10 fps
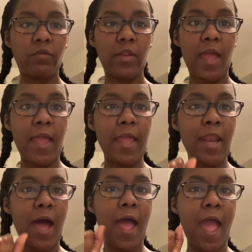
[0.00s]
for that.
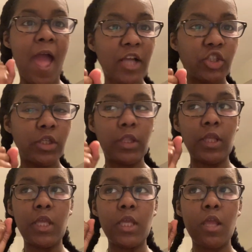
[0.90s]
And I
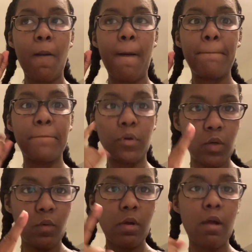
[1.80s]
actually
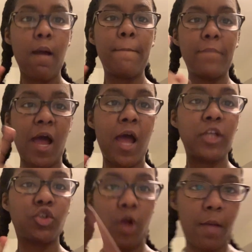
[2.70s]
broke
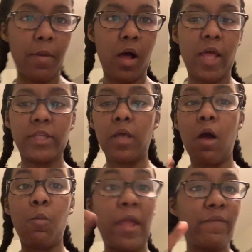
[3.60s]
my tripod, so
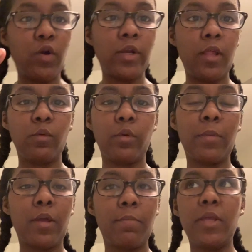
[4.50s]
I'm waiting for another
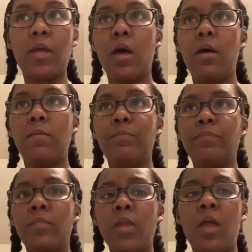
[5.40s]
one to become,
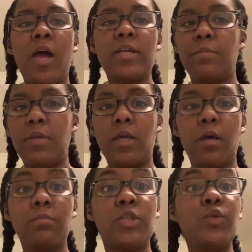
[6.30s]
I said
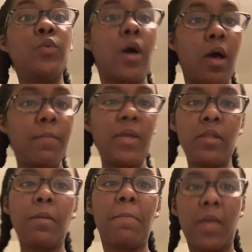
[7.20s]
become, to come
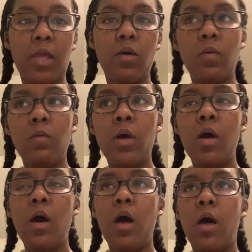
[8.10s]
in the mail.
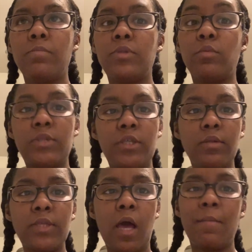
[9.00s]
Um, so
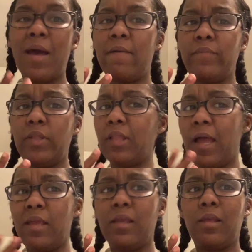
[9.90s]
until time, I have to
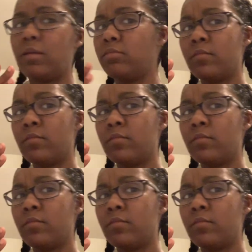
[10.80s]
like,